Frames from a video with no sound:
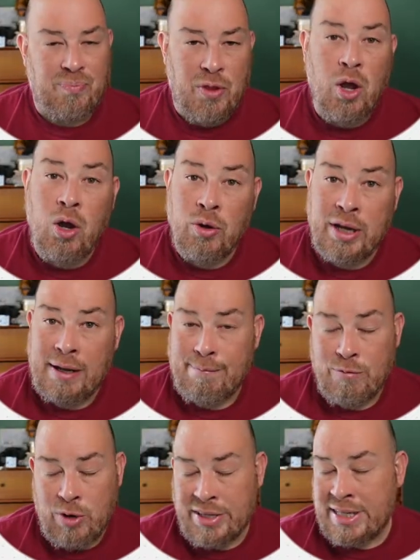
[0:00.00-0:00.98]
Okay,
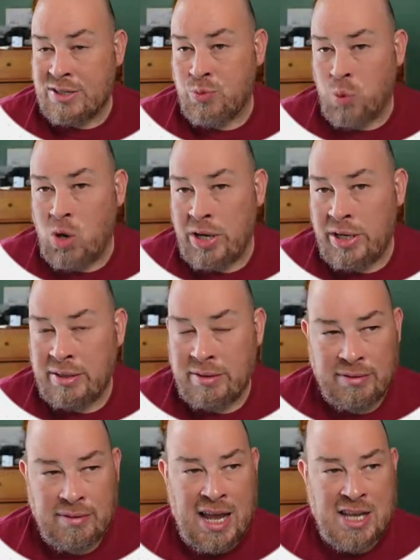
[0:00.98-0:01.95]
right. That's one
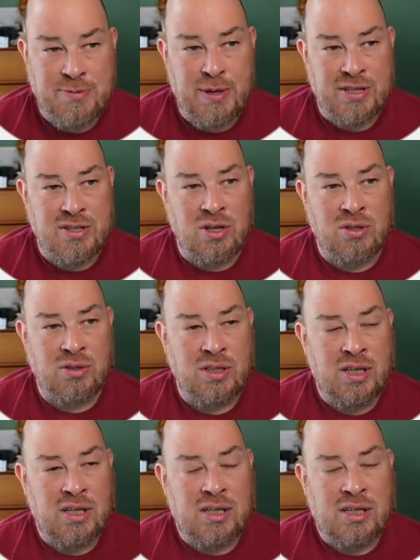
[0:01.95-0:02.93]
aspect. So
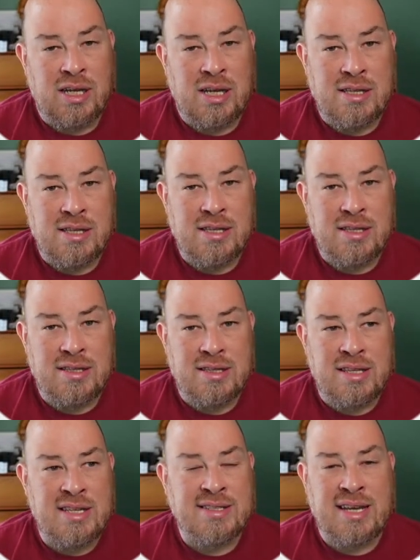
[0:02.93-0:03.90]
in
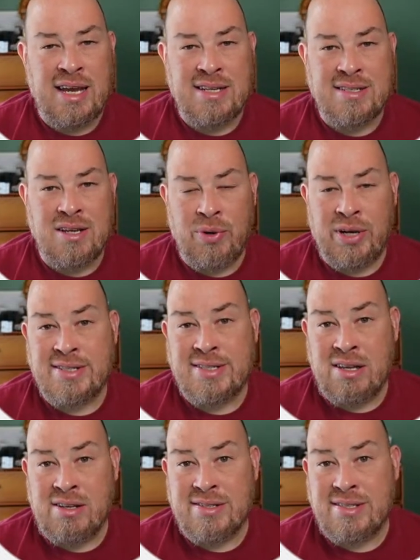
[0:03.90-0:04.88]
this case,
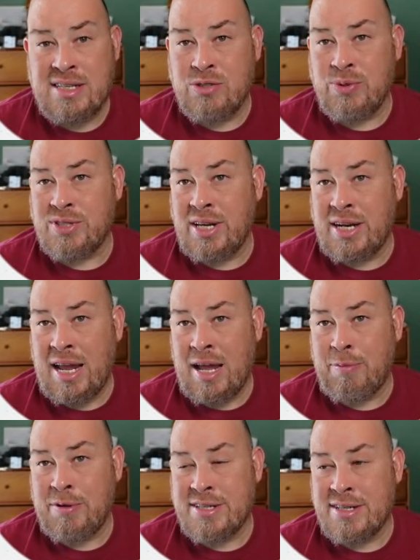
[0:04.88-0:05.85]
Aregiselus sees what's going to
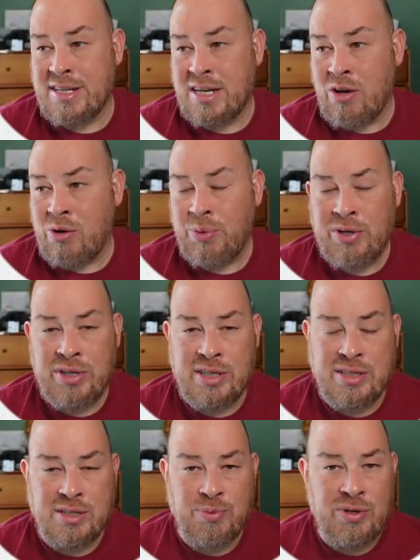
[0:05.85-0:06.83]
happen and says, you know what, we don't need to
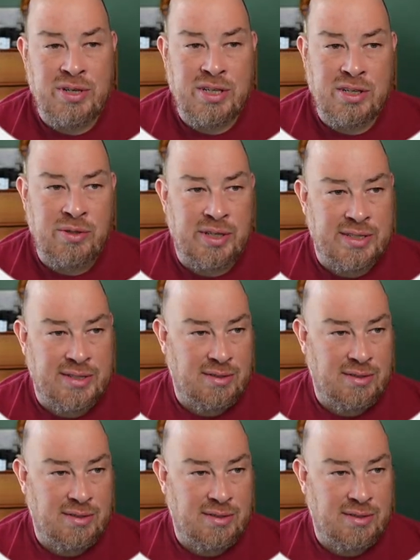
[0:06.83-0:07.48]
do this.